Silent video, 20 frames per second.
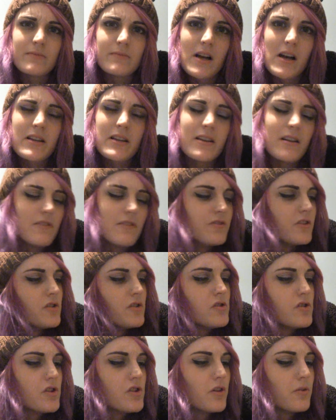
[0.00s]
I love
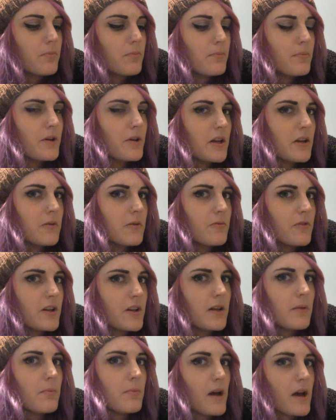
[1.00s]
YouTube, but I'm
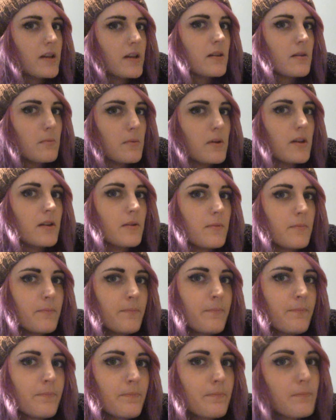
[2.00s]
really bad at the minute.
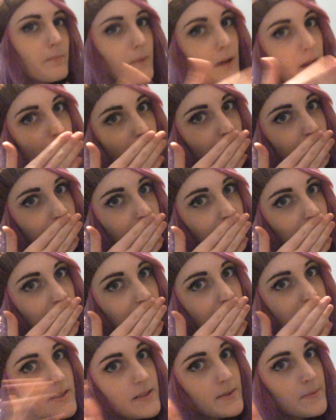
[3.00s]
But I love you
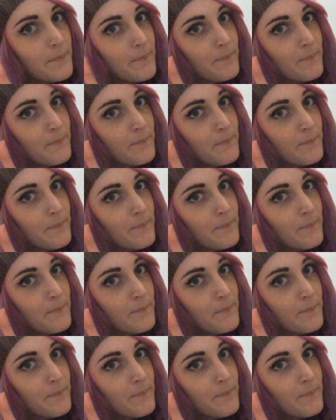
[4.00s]
guys.